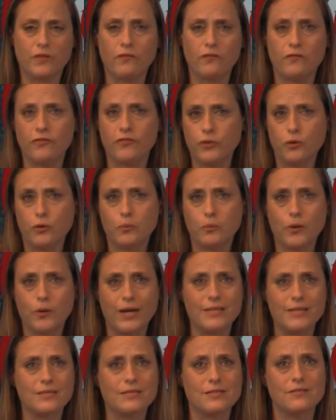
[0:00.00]
fuel
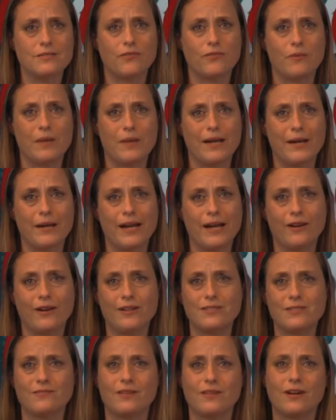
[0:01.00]
prices for many
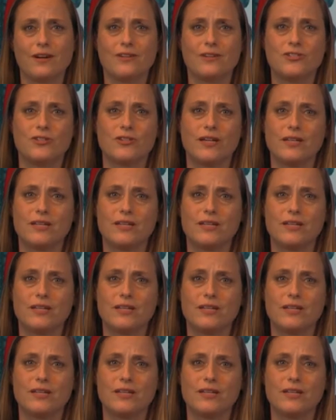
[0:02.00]
areas of the country,